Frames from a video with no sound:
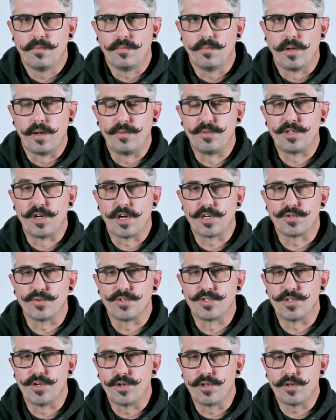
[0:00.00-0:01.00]
My name is Joshua
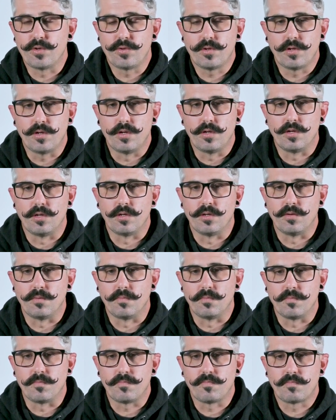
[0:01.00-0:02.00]

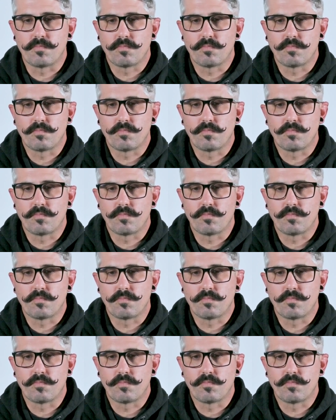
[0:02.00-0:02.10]
Soto.